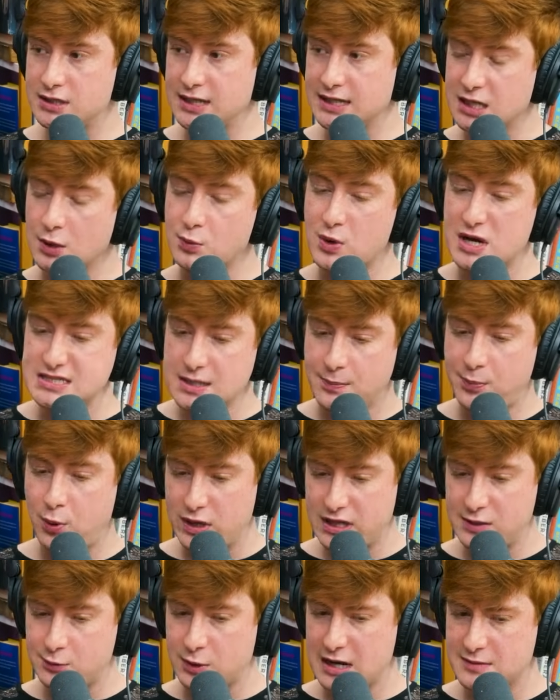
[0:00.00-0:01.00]
Like there was a
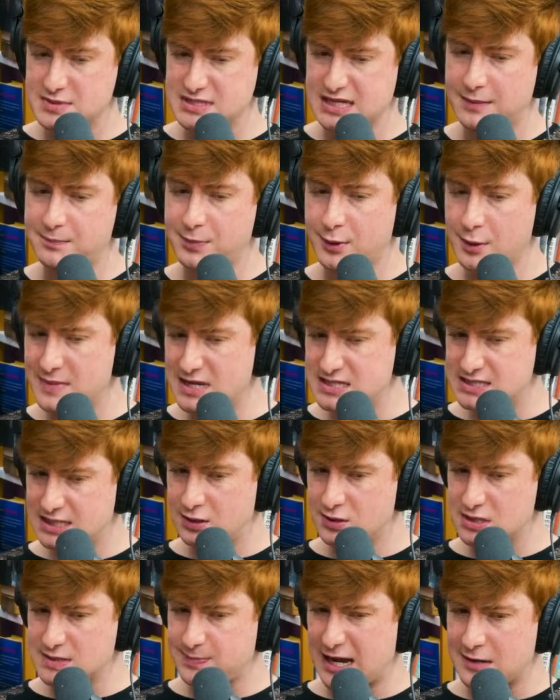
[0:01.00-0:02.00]
point where I was like
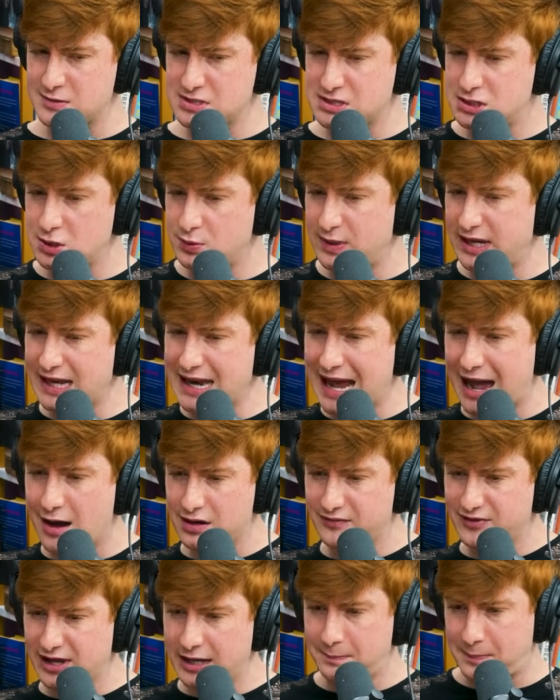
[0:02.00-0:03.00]
promiscuous, but I was doing it out
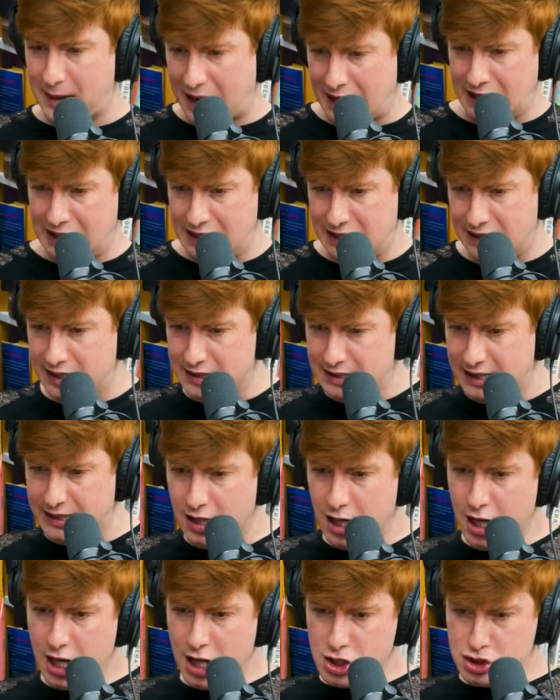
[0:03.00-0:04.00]
of like pain and like
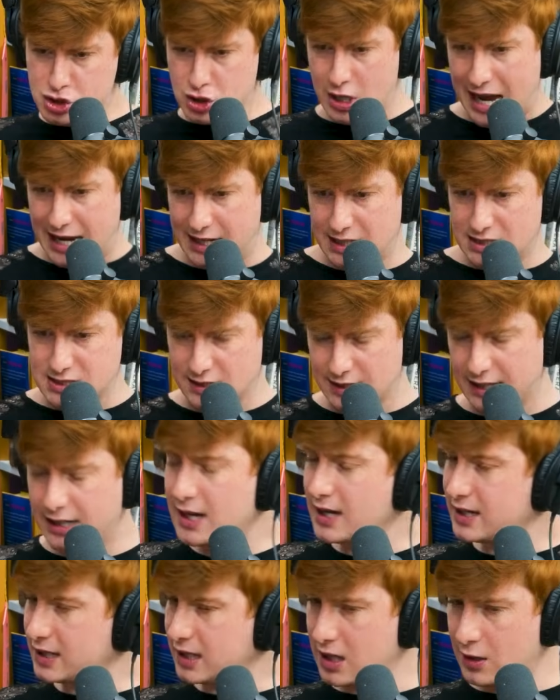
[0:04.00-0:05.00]
trying to like,
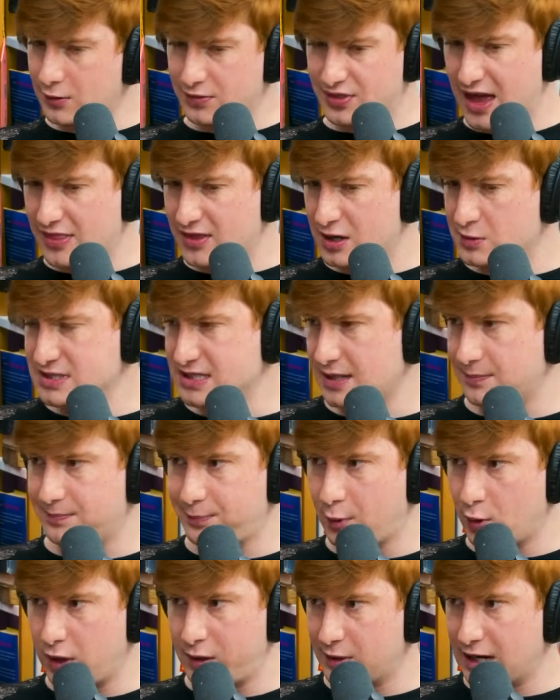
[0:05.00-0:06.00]
you know, then there was a
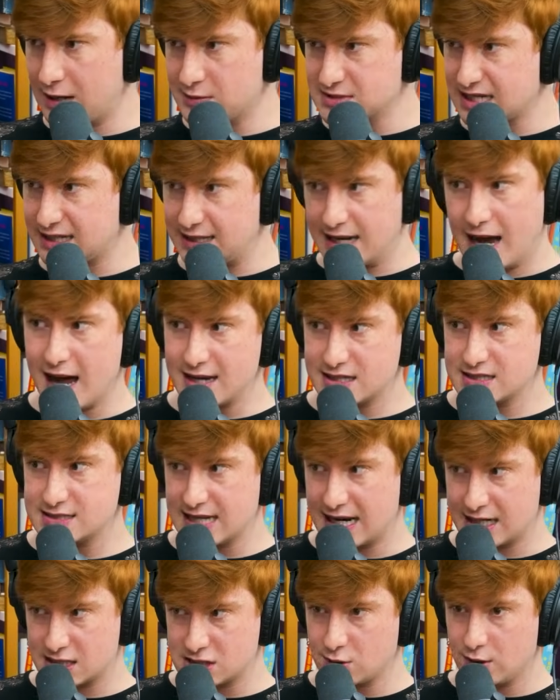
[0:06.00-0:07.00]
point where I was like not
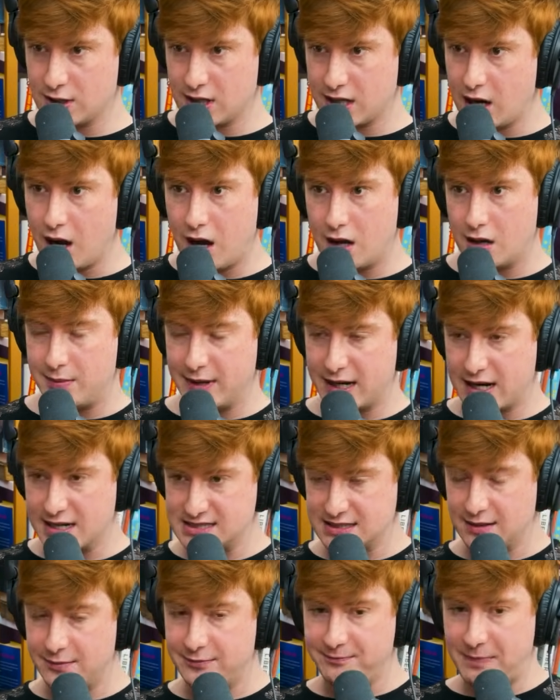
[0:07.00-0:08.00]
sexual at all
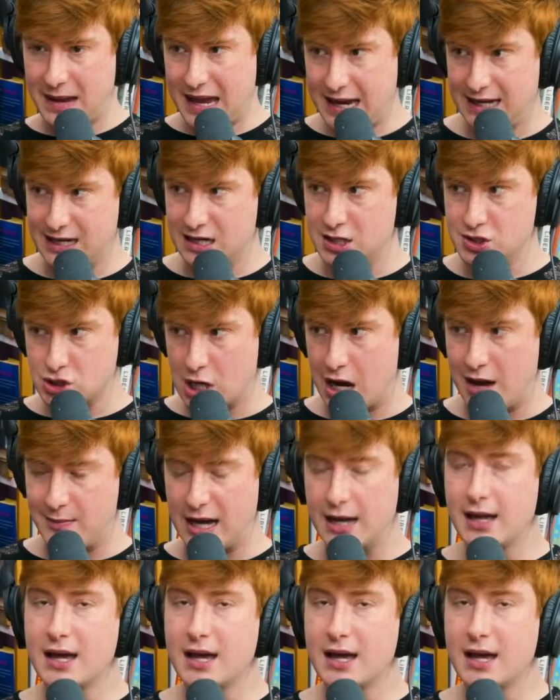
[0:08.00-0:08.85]
because of pain and trauma.